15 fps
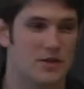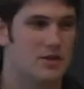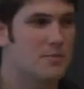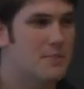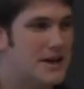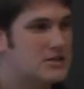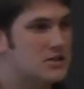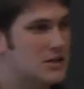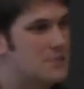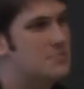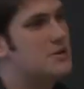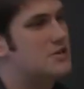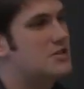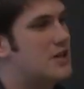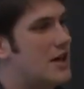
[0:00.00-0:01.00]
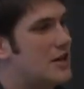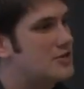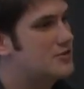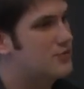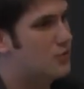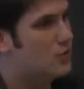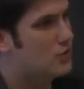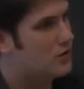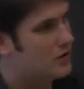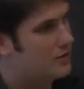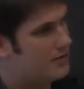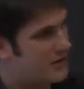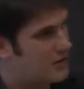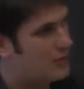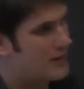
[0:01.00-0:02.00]
the best litmus test
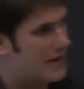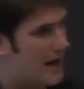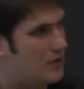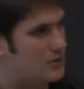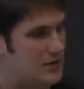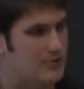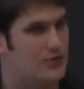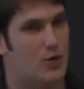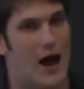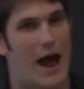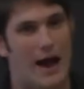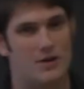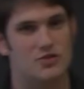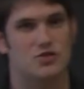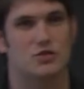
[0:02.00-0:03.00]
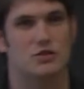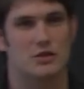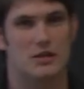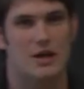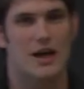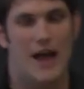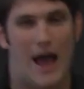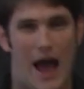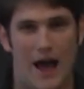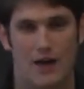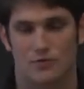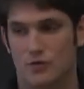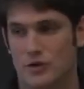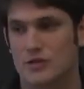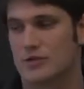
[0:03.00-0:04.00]
for figuring out if you're actually
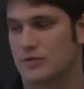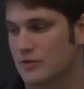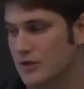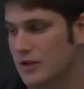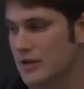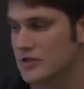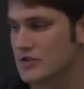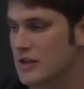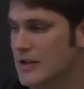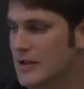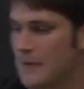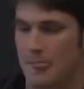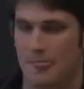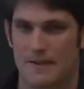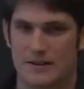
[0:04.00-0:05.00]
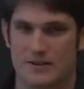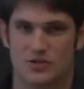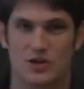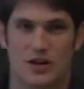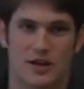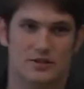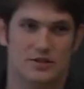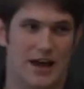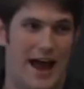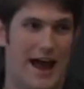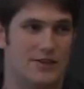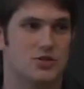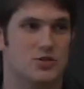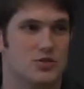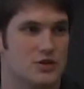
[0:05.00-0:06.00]
at risk for this is to ask